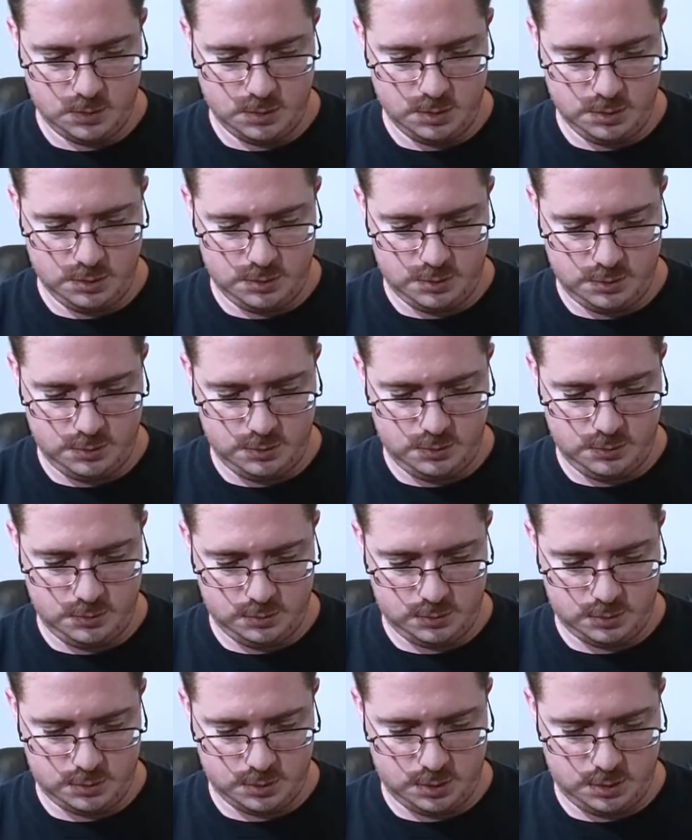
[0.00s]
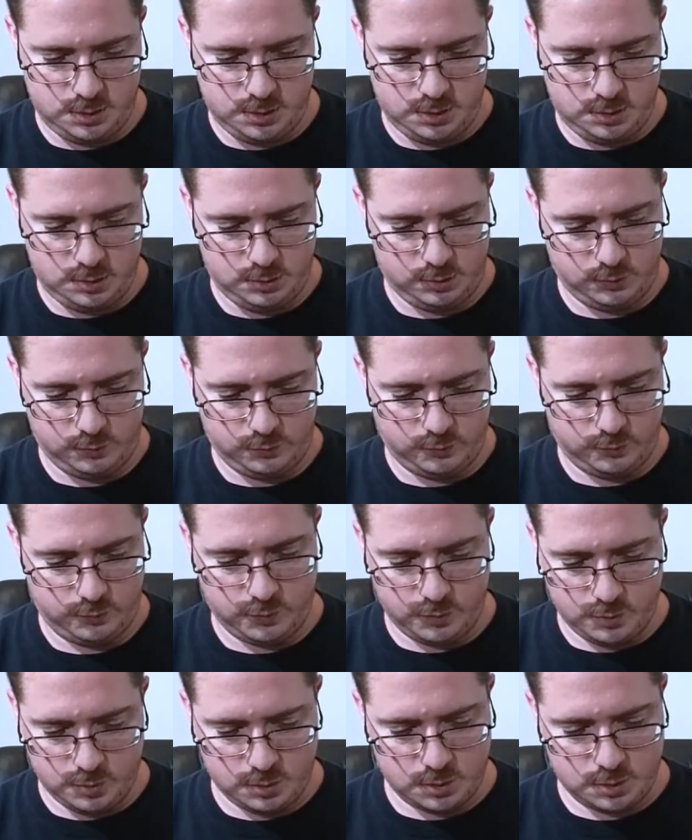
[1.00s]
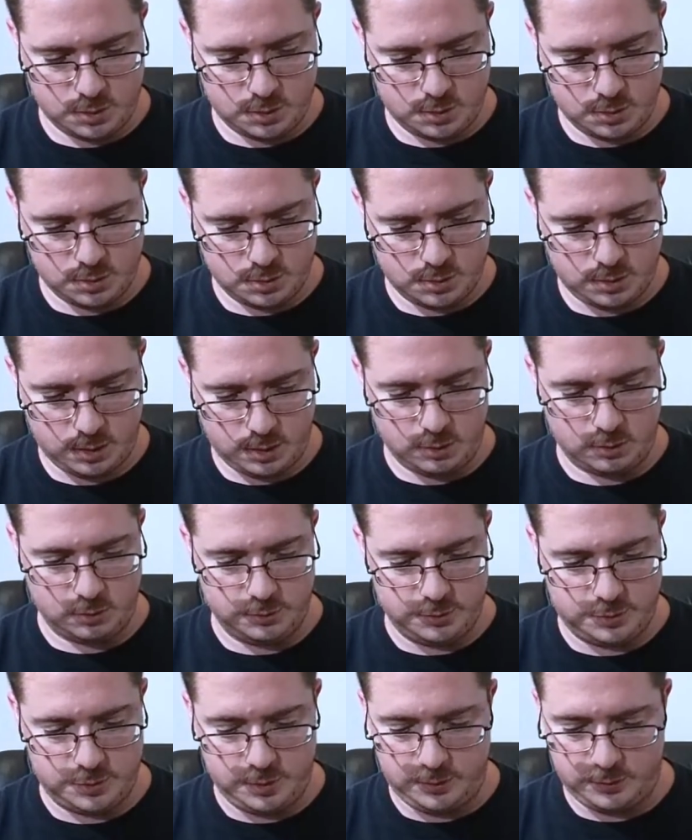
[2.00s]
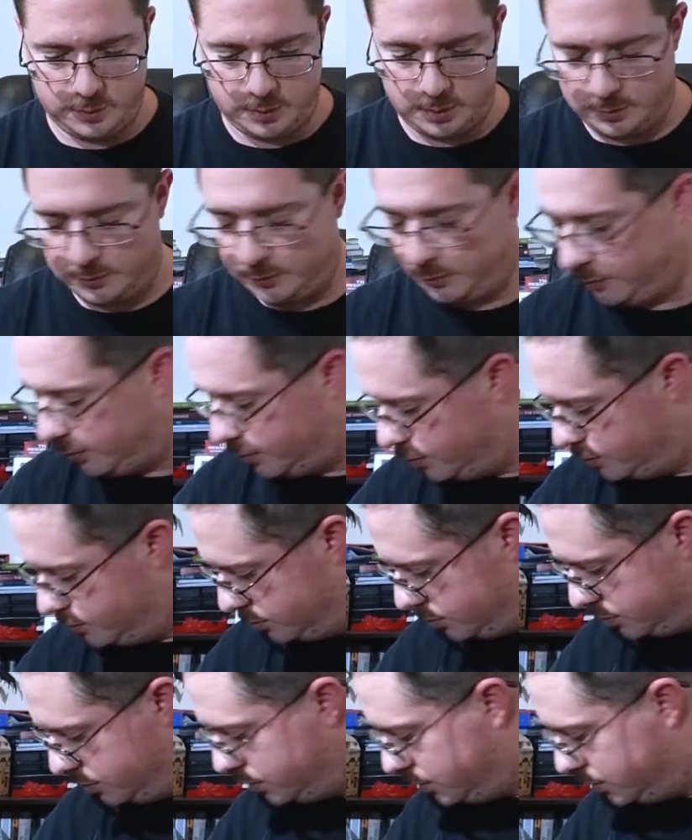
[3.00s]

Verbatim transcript: ah, the flight jacket is in here. One, two,